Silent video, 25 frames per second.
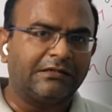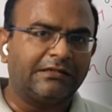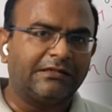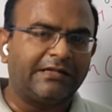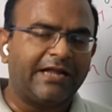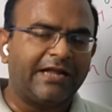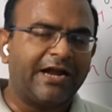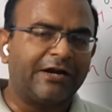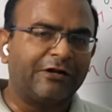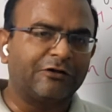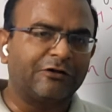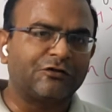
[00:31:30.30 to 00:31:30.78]

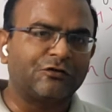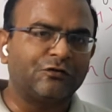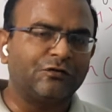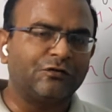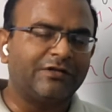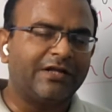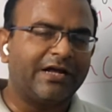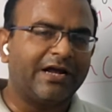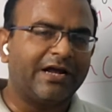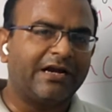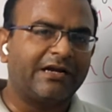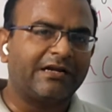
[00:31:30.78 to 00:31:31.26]
they understood
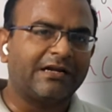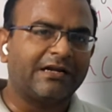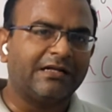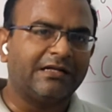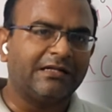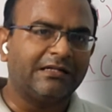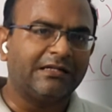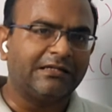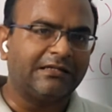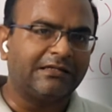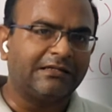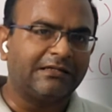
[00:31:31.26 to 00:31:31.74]
that
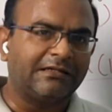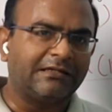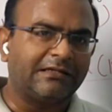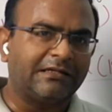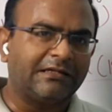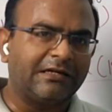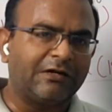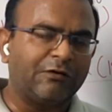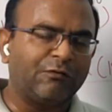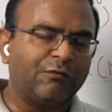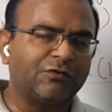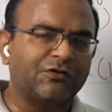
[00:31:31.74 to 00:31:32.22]

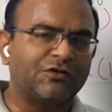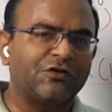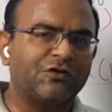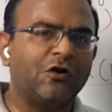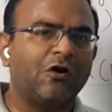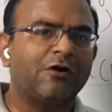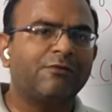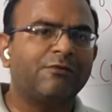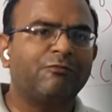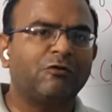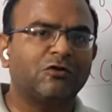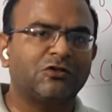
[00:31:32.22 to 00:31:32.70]
it was
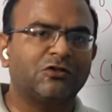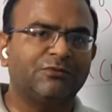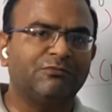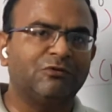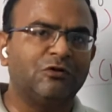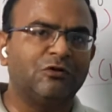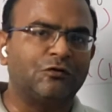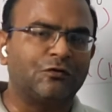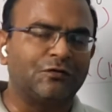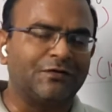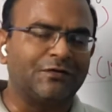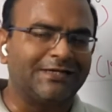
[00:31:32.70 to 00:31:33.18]
not
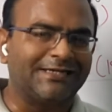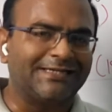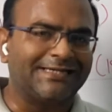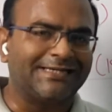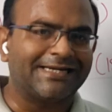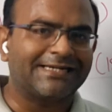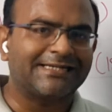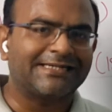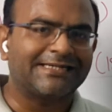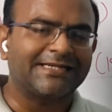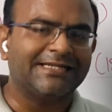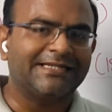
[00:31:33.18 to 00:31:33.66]
possible to
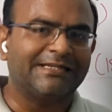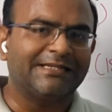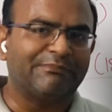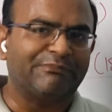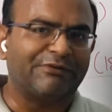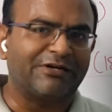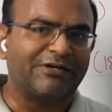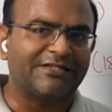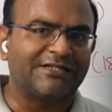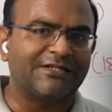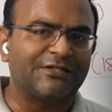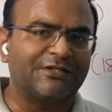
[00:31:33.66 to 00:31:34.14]
detect the
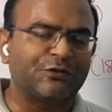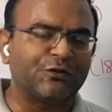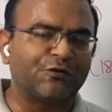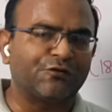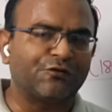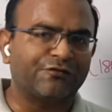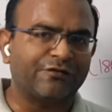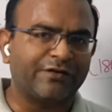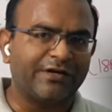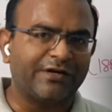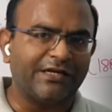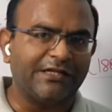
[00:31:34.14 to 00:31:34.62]
presence
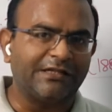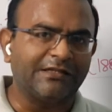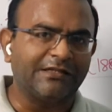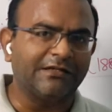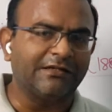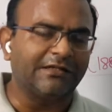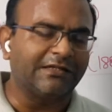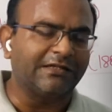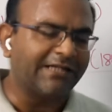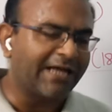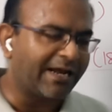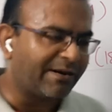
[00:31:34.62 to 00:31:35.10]
of
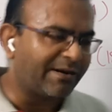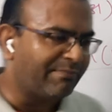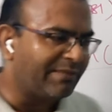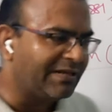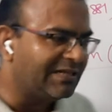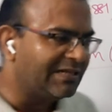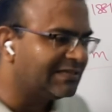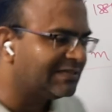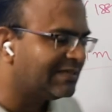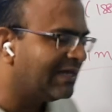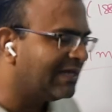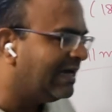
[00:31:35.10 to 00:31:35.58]
ether. That
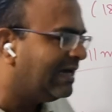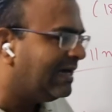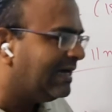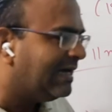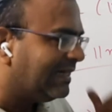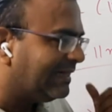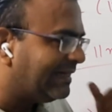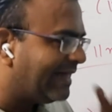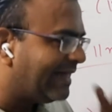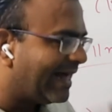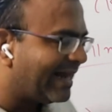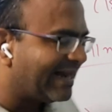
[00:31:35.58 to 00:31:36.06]
means
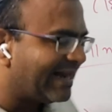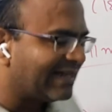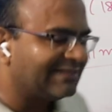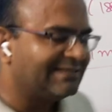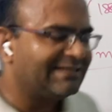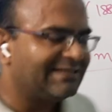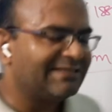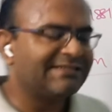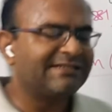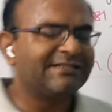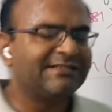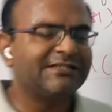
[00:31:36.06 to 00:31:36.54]
there
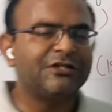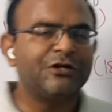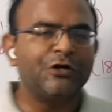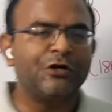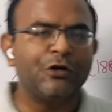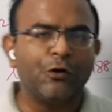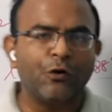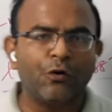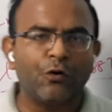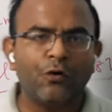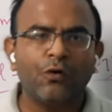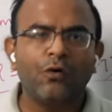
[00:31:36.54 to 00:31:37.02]

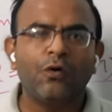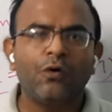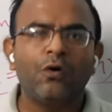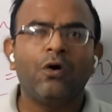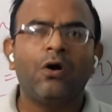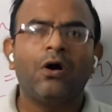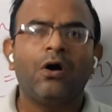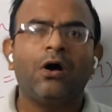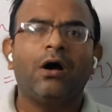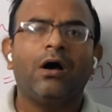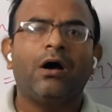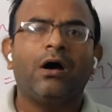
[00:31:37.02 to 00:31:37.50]
existed no
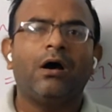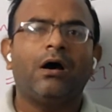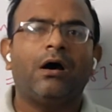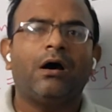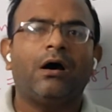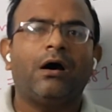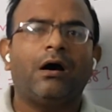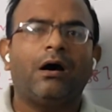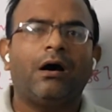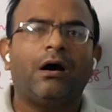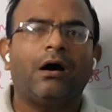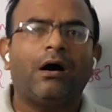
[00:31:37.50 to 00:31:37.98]

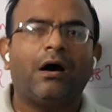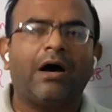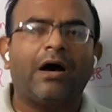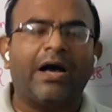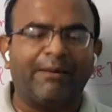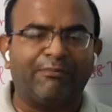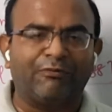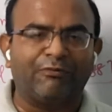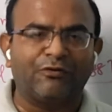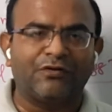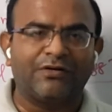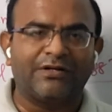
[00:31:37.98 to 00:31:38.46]

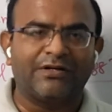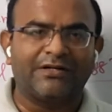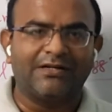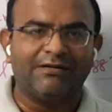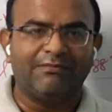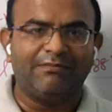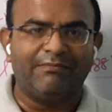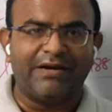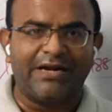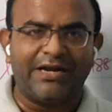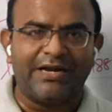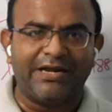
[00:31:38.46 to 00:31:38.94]

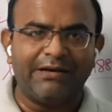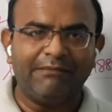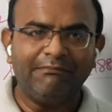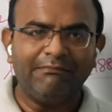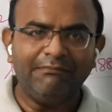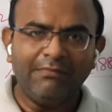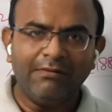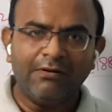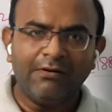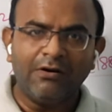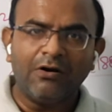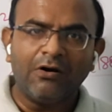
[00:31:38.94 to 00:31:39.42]
hypothetical
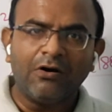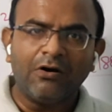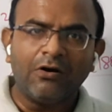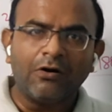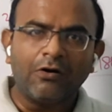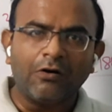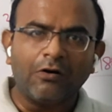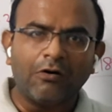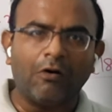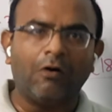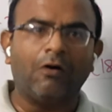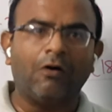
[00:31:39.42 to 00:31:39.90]
medium
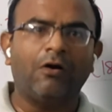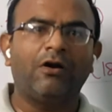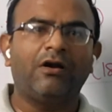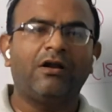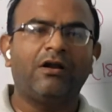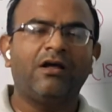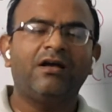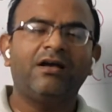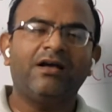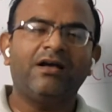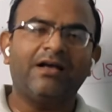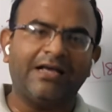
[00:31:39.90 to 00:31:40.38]
called
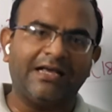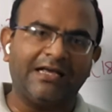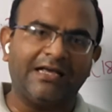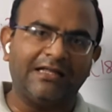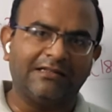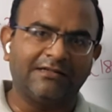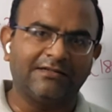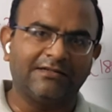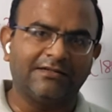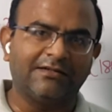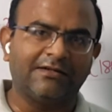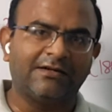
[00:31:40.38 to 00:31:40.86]

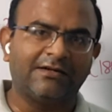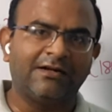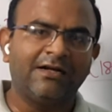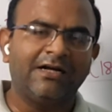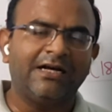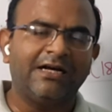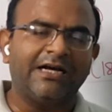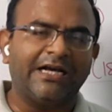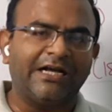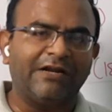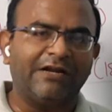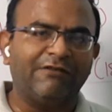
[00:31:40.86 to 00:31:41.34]
ether
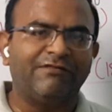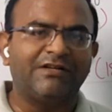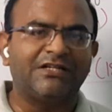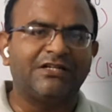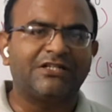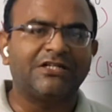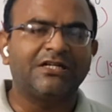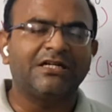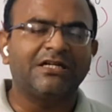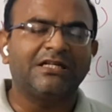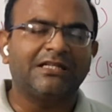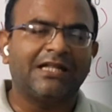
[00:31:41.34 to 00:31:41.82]
in
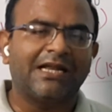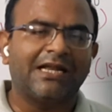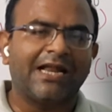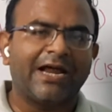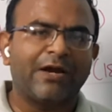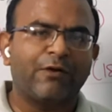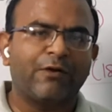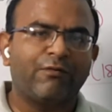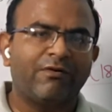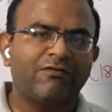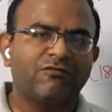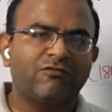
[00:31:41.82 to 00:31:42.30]
which the
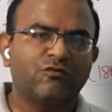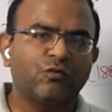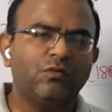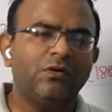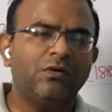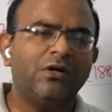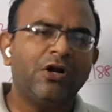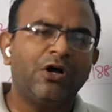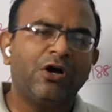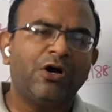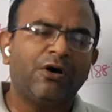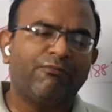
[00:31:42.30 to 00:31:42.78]
light waves
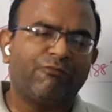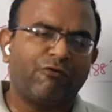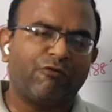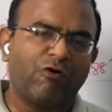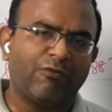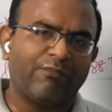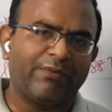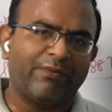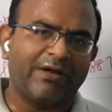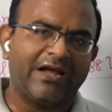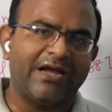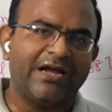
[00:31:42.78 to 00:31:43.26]
would
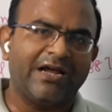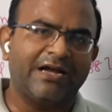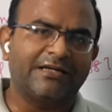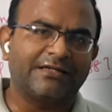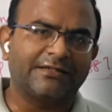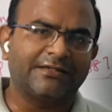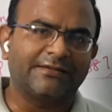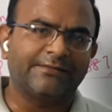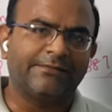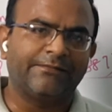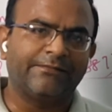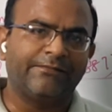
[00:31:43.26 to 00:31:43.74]

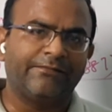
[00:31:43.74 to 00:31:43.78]
propagate.